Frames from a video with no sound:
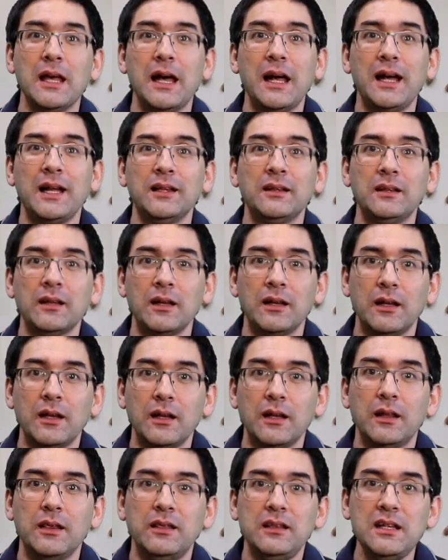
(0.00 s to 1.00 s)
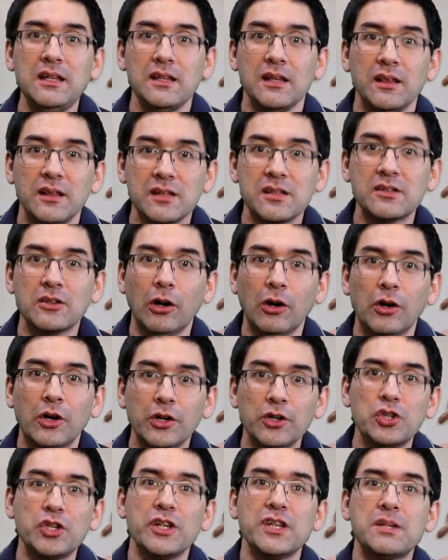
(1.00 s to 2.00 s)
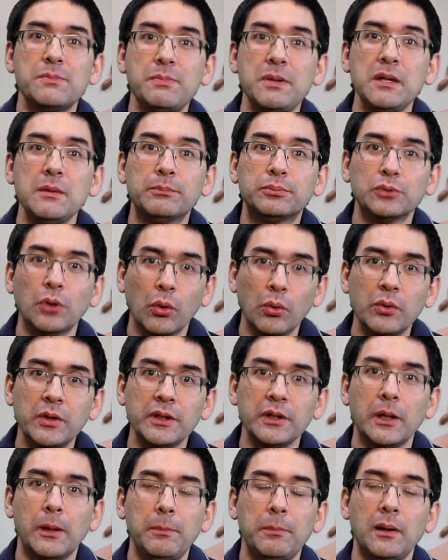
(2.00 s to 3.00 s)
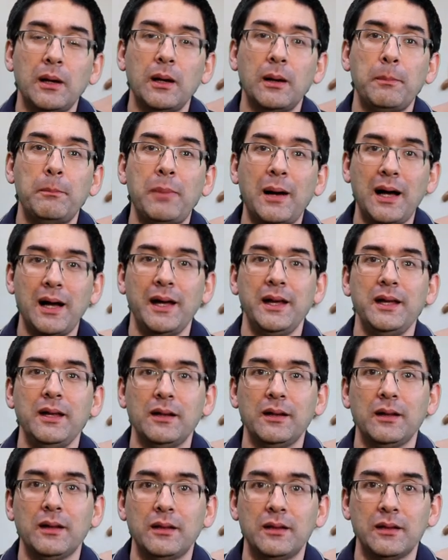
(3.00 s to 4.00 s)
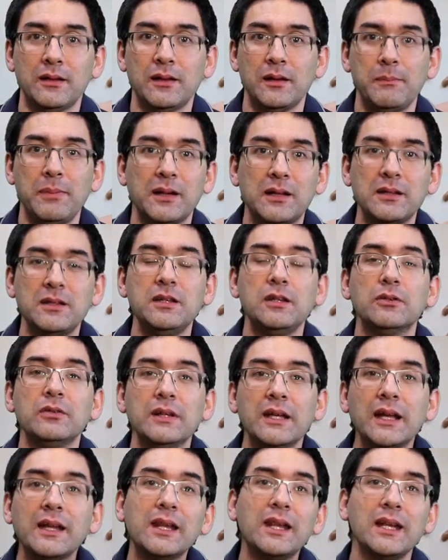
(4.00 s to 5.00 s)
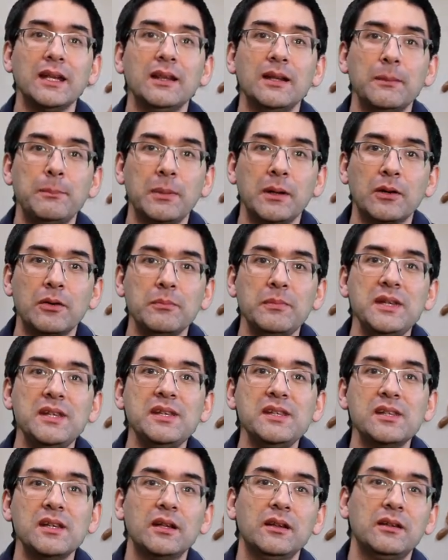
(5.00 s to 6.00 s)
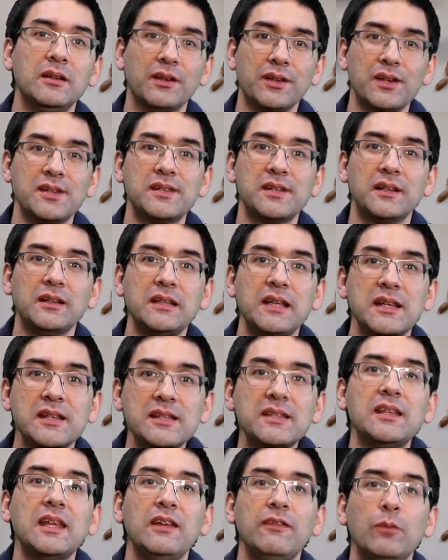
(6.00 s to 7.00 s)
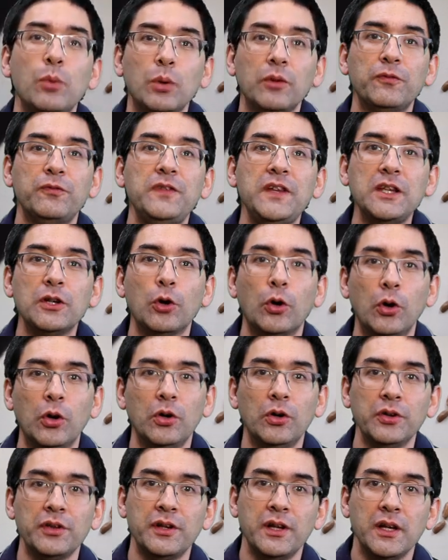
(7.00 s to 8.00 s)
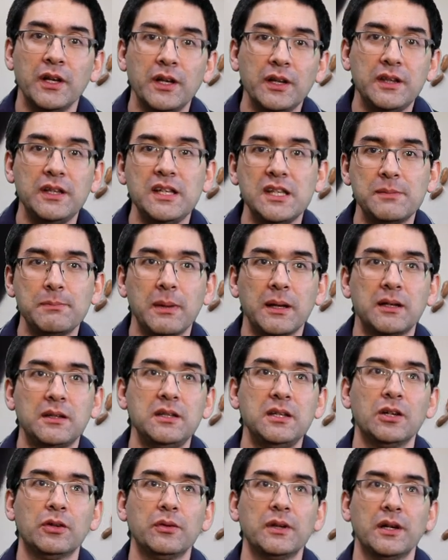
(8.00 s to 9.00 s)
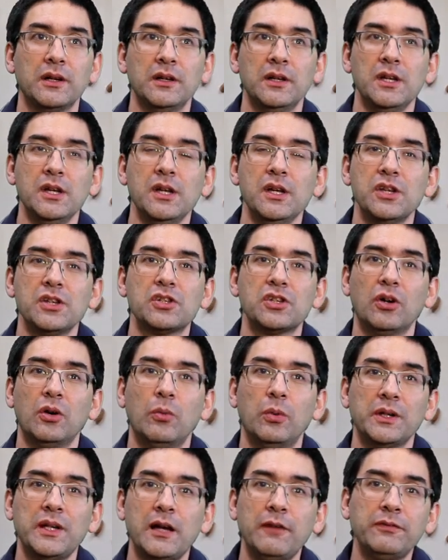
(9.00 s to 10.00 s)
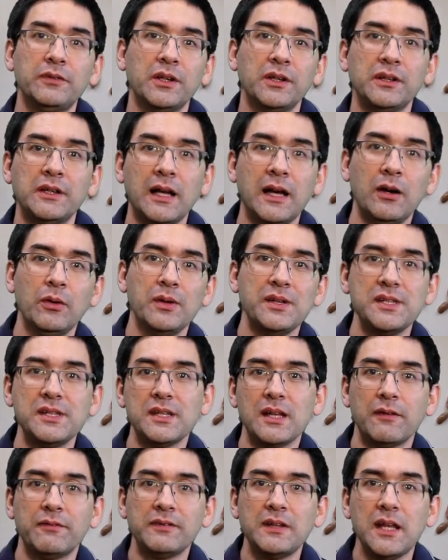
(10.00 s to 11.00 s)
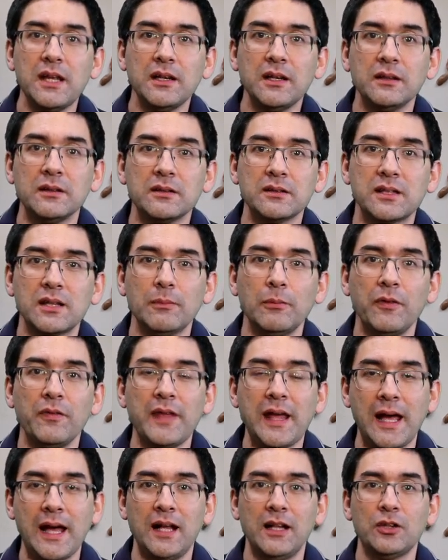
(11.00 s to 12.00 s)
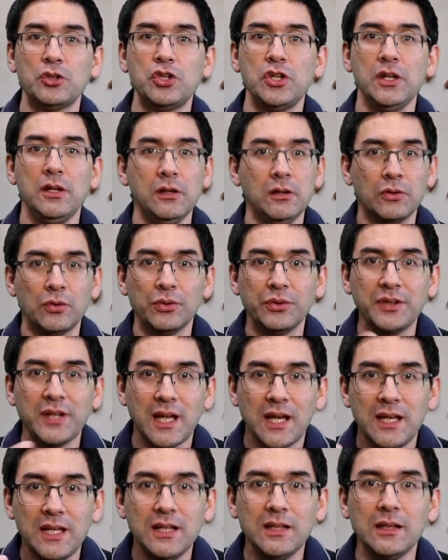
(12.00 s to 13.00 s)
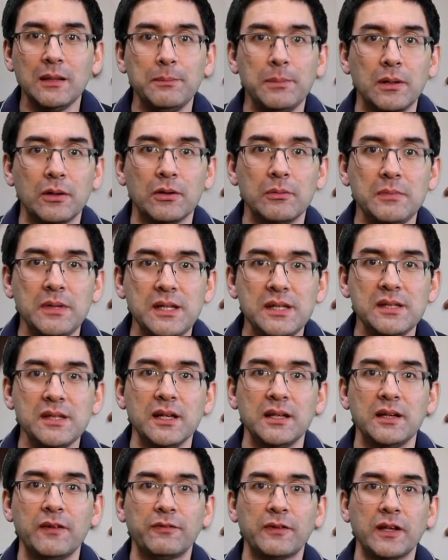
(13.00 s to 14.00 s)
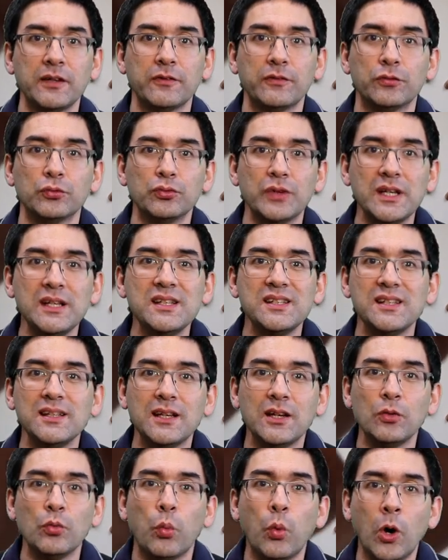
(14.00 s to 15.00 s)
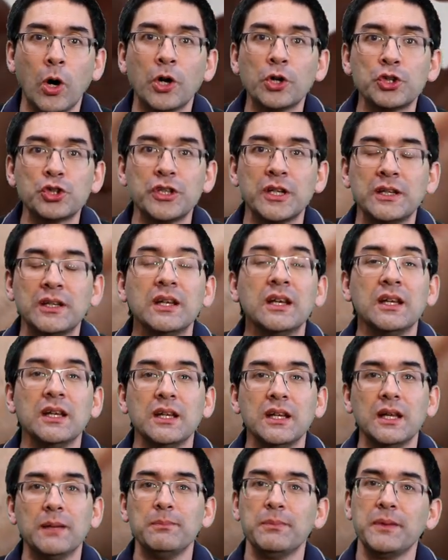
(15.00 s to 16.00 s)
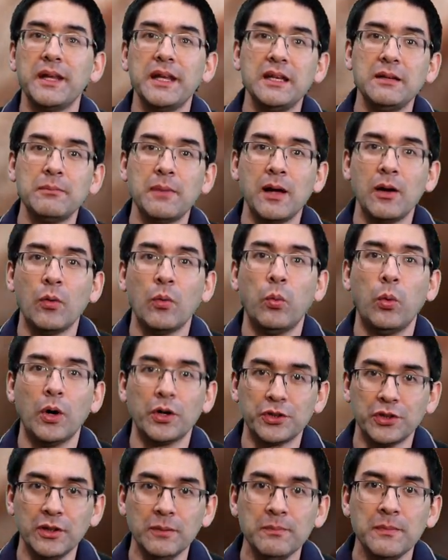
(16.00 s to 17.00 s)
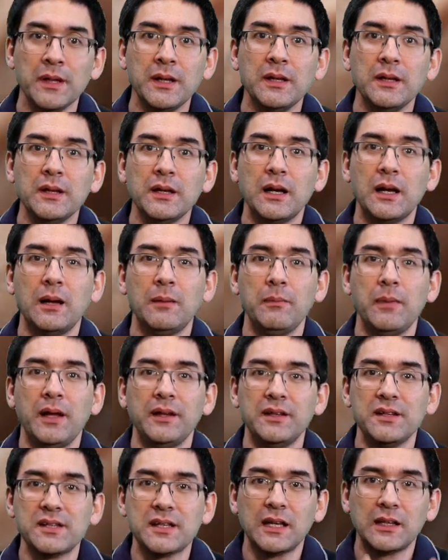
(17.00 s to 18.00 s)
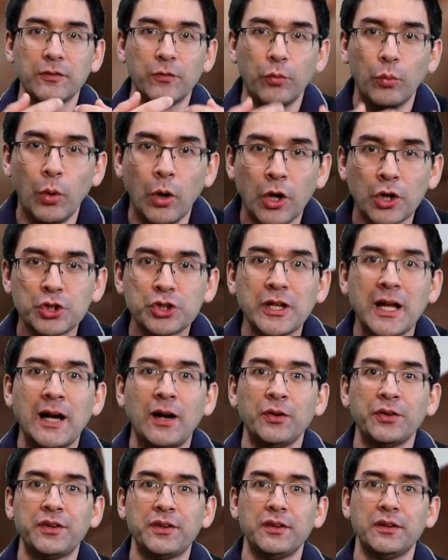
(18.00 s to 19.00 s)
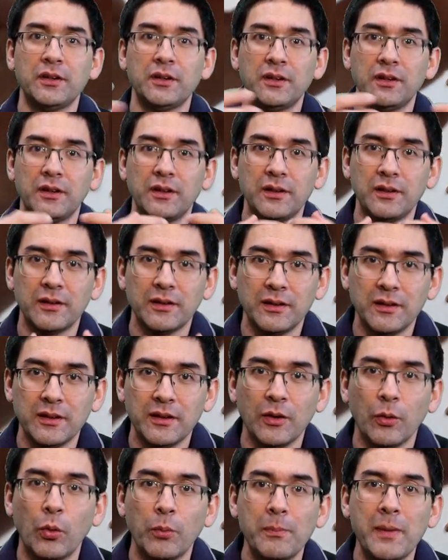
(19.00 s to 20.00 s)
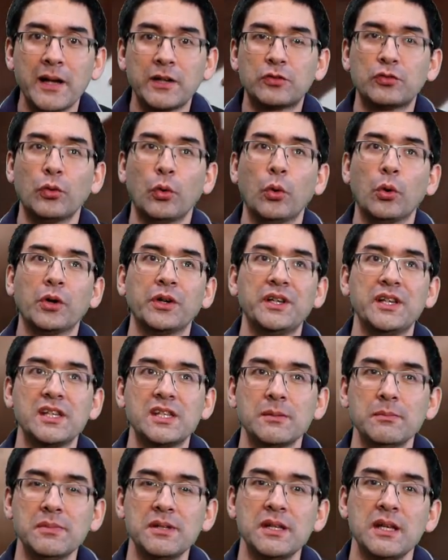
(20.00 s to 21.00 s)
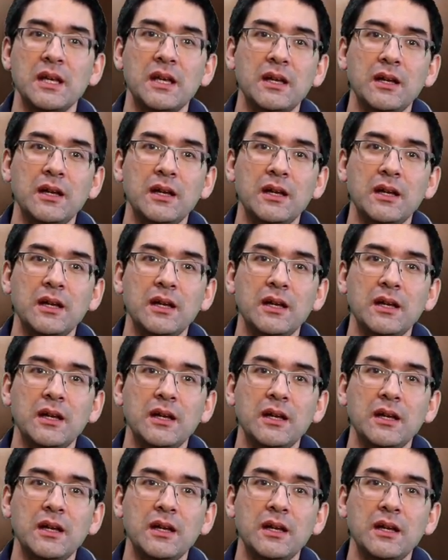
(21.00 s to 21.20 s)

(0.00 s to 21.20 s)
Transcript: And uh, the, the starch is being broken up uh, by the bacteria and then the paramecia and the other ciliates, they will feed on these bacteria. So what I've done now is I've taken uh, some of the algae containing the paramecia and I've kind of rinsed it and washed it in, in my water. Um, and this kind of washed out the, the, the microorganisms.